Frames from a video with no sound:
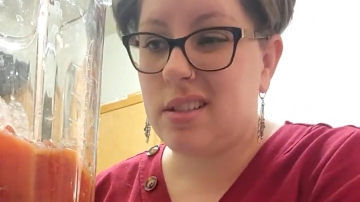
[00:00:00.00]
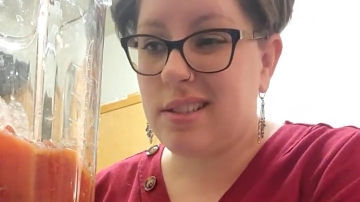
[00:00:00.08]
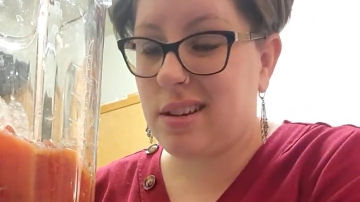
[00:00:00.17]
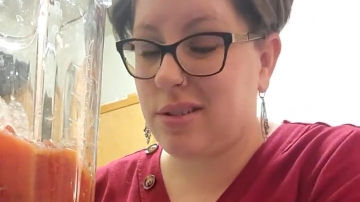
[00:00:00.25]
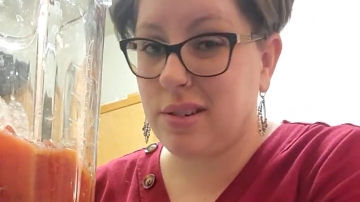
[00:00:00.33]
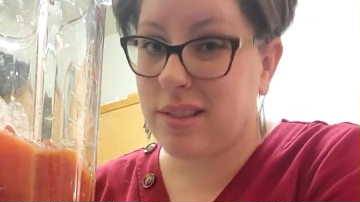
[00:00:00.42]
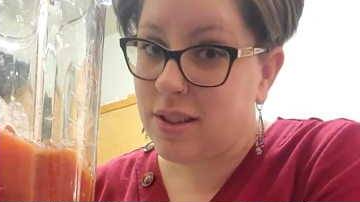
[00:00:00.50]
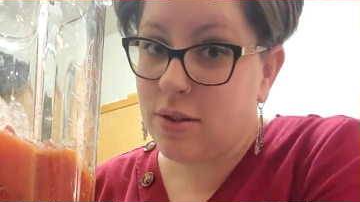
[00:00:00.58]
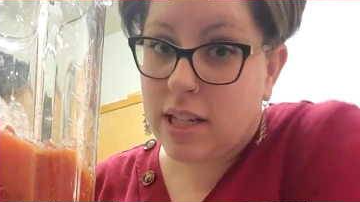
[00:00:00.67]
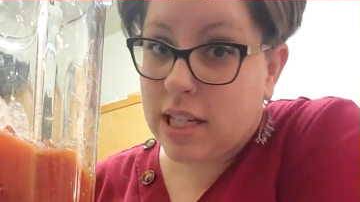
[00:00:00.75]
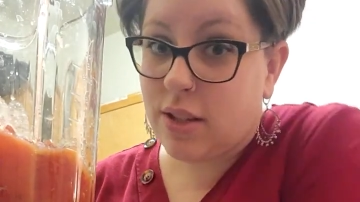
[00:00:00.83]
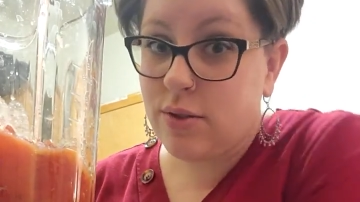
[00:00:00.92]
So
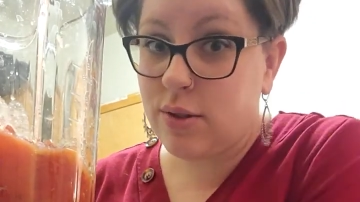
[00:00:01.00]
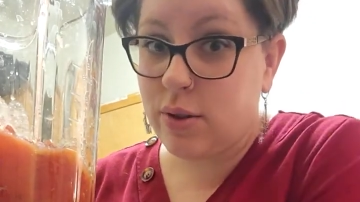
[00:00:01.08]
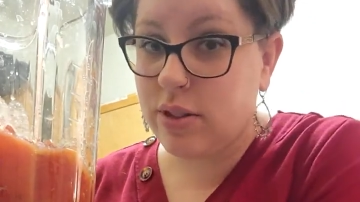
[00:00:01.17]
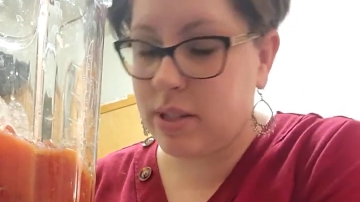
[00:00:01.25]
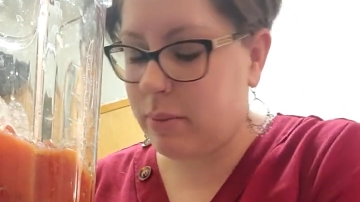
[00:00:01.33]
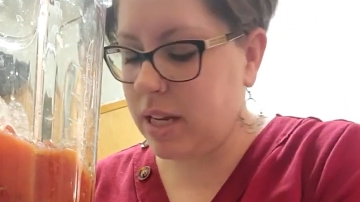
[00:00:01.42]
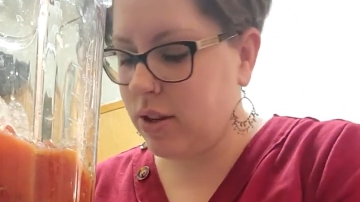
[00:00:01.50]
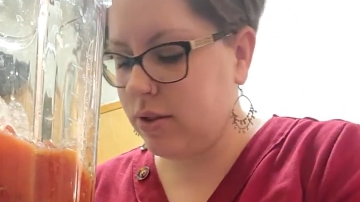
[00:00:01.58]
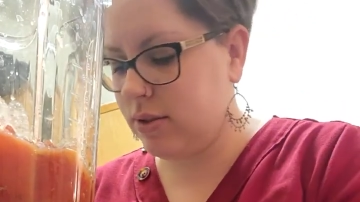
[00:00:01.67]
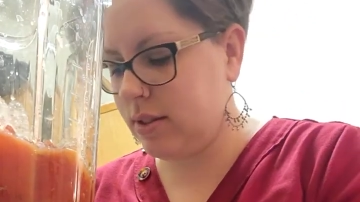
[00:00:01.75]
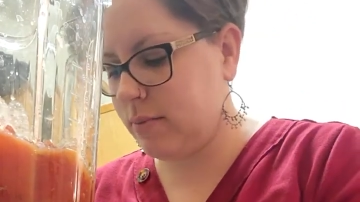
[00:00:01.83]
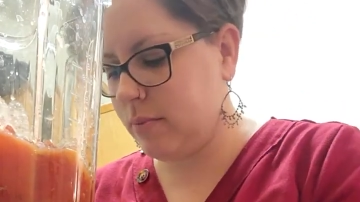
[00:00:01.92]
you can use whole
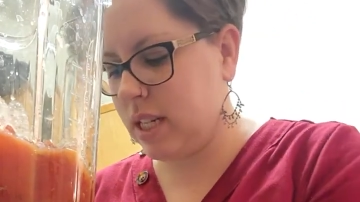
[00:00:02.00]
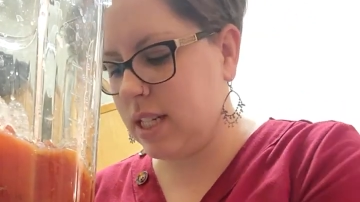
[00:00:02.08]
tomatoes.